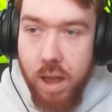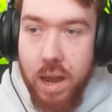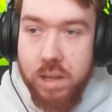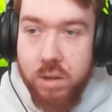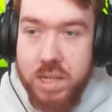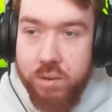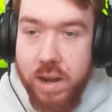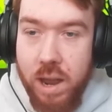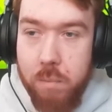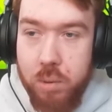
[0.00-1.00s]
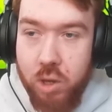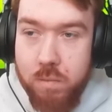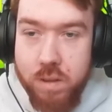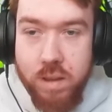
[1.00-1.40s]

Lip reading: And then you'll see right now, boom,